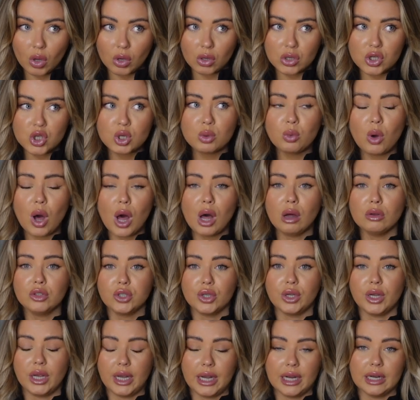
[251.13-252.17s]
So what I'll
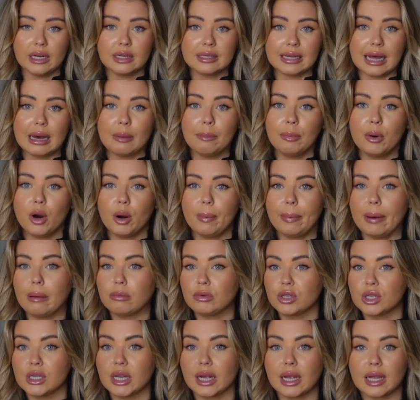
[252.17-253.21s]
do here is I'll pop up
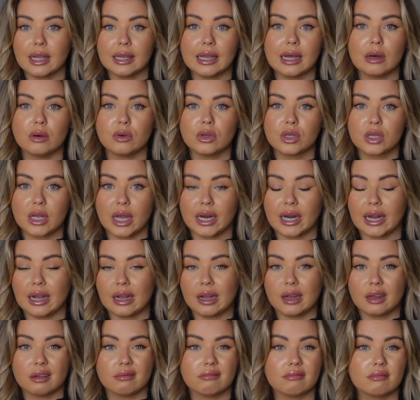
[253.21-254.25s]
just like a little
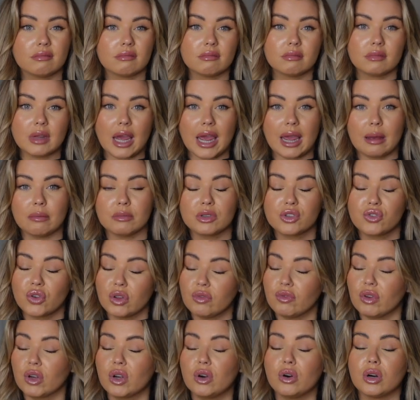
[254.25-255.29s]
kind of
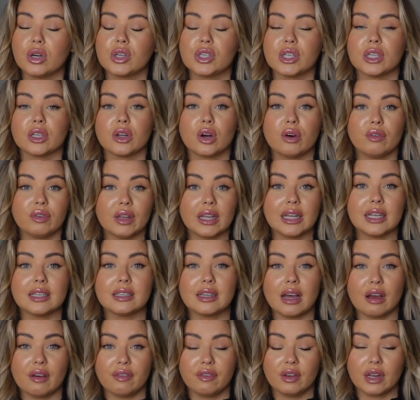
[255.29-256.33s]
screen recording of like the
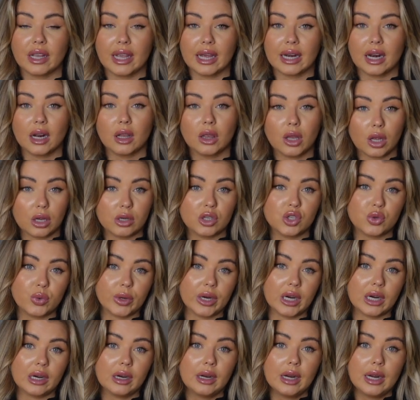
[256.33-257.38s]
different kind of
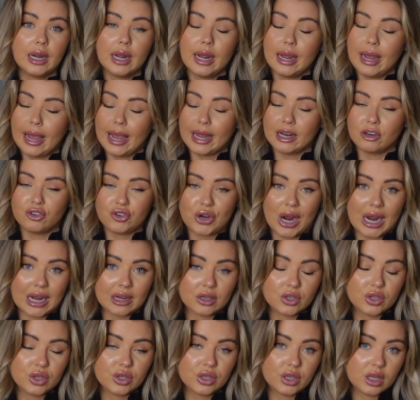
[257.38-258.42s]
loungewear and
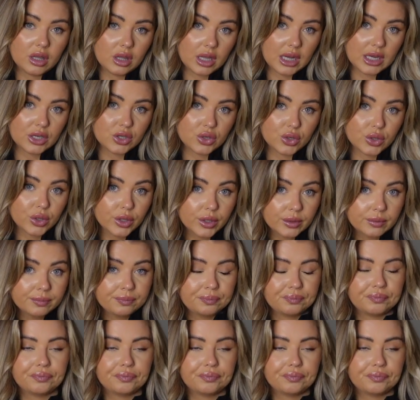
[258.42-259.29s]
tracksuits that they do.